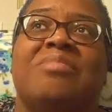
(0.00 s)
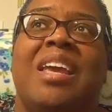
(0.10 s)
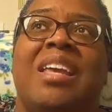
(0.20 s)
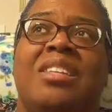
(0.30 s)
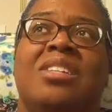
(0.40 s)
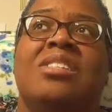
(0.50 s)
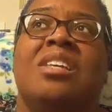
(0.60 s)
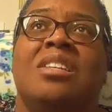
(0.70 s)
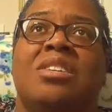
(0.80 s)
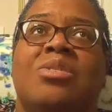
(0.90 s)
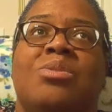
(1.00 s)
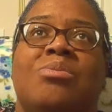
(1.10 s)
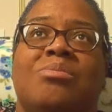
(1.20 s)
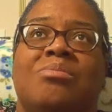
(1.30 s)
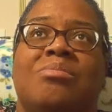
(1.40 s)
It looks a little
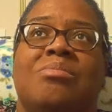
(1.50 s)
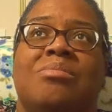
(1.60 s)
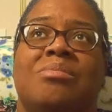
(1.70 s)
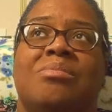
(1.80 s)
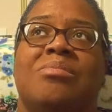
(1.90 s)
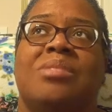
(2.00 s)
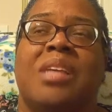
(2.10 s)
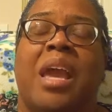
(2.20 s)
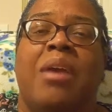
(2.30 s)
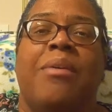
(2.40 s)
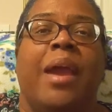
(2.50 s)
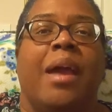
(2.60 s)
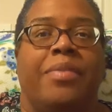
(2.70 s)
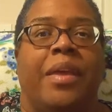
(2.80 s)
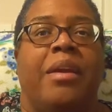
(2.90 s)
scary
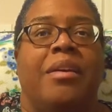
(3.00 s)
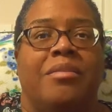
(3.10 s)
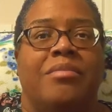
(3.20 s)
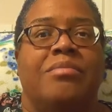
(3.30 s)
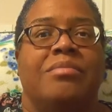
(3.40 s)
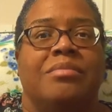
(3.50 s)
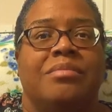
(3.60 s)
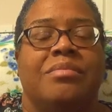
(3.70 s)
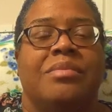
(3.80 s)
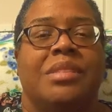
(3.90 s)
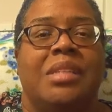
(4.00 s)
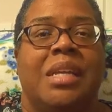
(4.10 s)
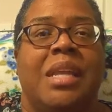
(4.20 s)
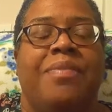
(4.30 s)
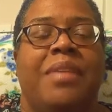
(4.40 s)
out there.
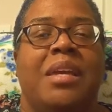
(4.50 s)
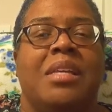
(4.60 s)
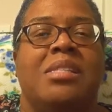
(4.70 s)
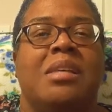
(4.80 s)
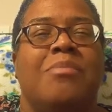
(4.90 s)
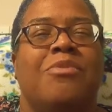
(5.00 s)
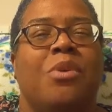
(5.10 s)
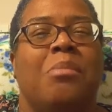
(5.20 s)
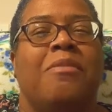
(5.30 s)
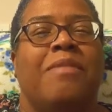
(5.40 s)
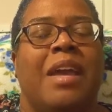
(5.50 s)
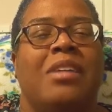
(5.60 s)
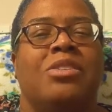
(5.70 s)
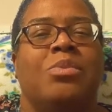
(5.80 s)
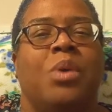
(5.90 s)
And I think in some form or
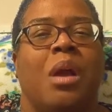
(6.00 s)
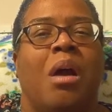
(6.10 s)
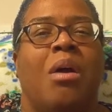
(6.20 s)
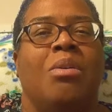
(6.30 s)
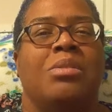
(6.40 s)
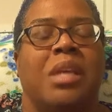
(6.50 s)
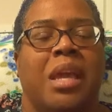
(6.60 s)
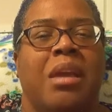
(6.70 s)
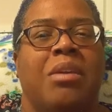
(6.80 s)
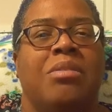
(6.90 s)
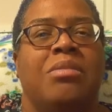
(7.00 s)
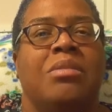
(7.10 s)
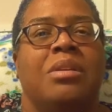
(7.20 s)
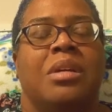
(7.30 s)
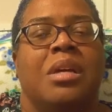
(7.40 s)
fashion, we're all scared.
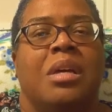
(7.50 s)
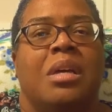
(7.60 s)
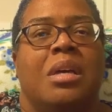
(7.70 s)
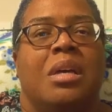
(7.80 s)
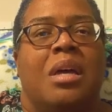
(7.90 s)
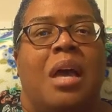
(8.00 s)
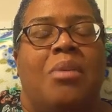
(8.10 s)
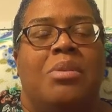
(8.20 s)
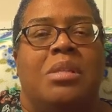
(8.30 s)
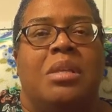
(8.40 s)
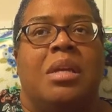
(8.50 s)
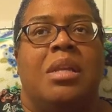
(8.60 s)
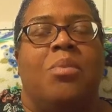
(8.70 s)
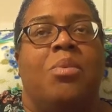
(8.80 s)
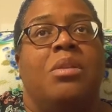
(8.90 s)
I was
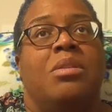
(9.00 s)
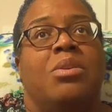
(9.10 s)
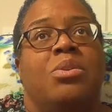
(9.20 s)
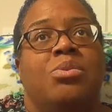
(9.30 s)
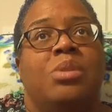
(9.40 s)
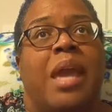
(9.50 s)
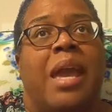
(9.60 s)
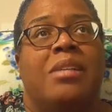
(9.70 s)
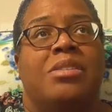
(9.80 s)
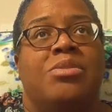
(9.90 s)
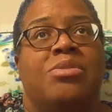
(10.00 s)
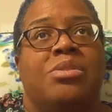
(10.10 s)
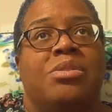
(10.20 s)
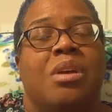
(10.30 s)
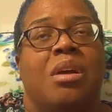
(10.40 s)
looking at one of the
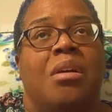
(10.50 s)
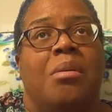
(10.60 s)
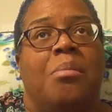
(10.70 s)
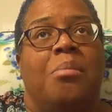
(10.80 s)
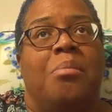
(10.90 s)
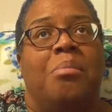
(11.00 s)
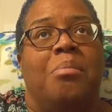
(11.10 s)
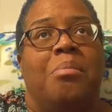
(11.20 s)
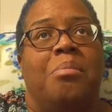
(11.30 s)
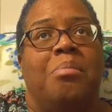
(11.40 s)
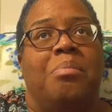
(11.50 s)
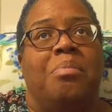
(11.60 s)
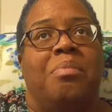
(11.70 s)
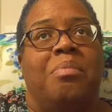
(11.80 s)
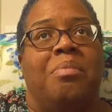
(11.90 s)
newscasters um,
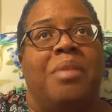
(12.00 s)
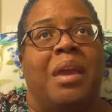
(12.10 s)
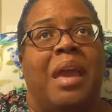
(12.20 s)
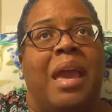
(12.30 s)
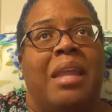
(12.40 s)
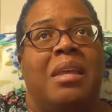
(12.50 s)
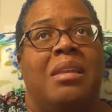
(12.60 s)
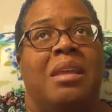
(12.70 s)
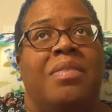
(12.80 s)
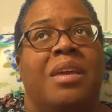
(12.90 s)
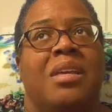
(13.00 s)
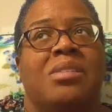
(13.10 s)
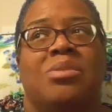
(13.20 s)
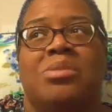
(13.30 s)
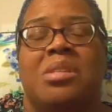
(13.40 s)
that got it. I think
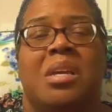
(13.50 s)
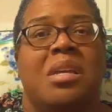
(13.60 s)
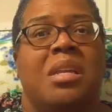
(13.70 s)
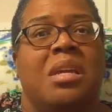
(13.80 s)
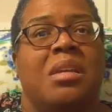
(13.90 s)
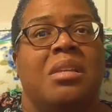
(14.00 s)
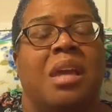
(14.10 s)
he's on CNN.